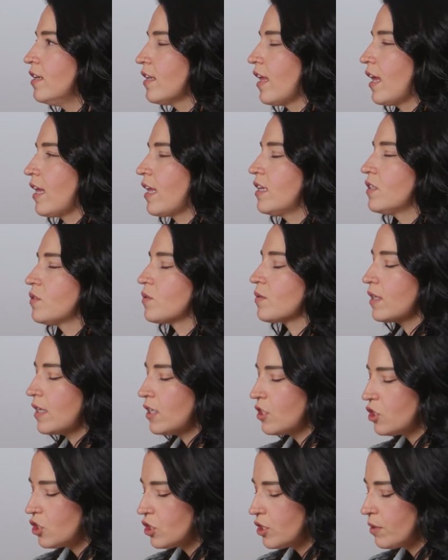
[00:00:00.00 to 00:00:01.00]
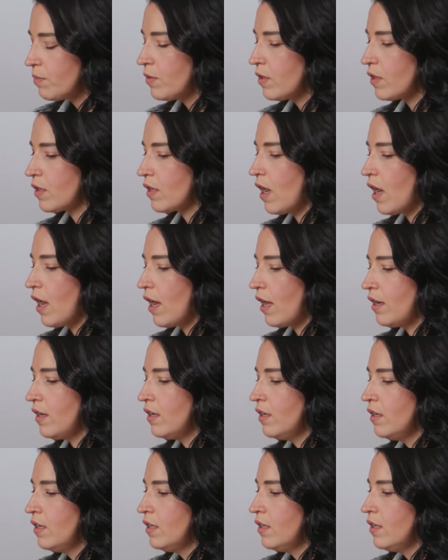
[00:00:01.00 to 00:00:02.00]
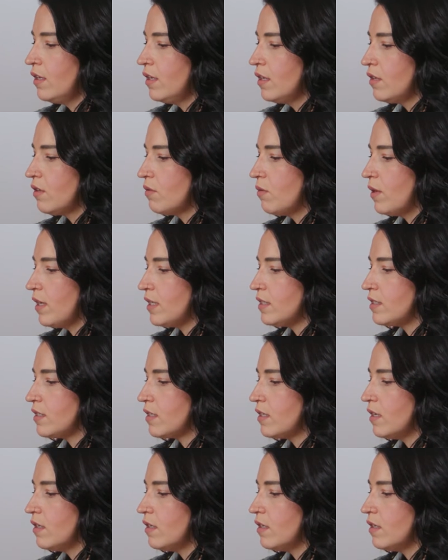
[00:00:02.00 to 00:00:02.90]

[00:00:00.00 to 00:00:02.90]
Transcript: Like his relationship with God was